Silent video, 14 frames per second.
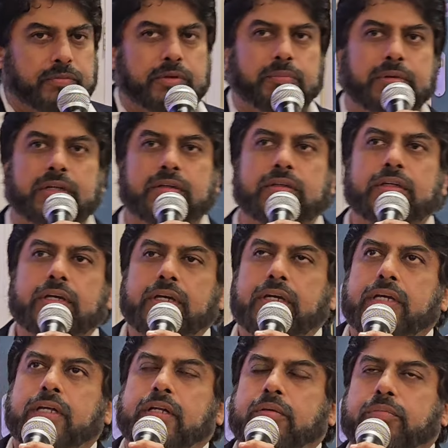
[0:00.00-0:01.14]
we've been
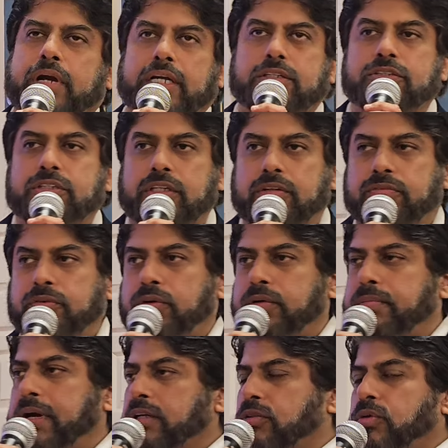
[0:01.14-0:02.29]
practicing for
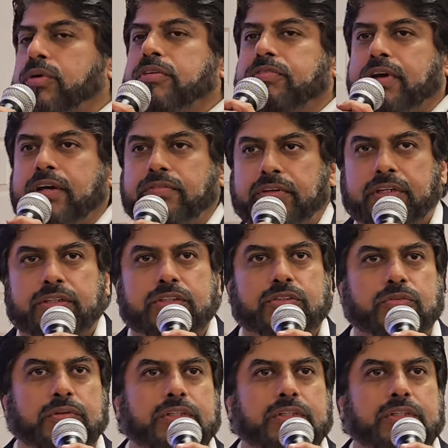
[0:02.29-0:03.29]
about 25 years.